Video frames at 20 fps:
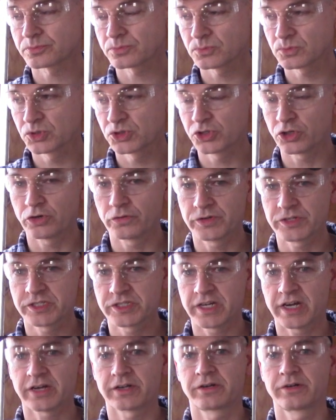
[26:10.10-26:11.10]
service
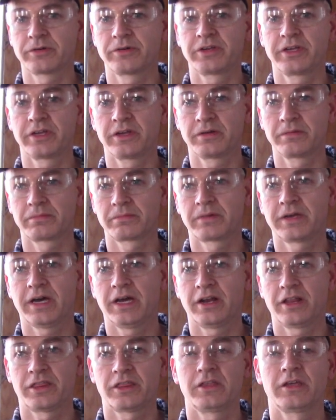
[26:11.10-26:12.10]
sector-y
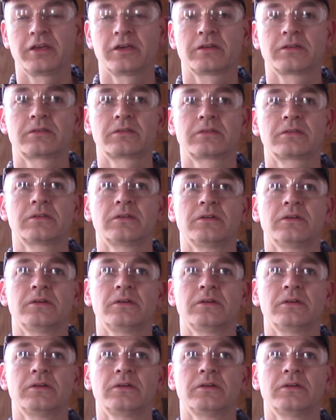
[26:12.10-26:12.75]
kind of things,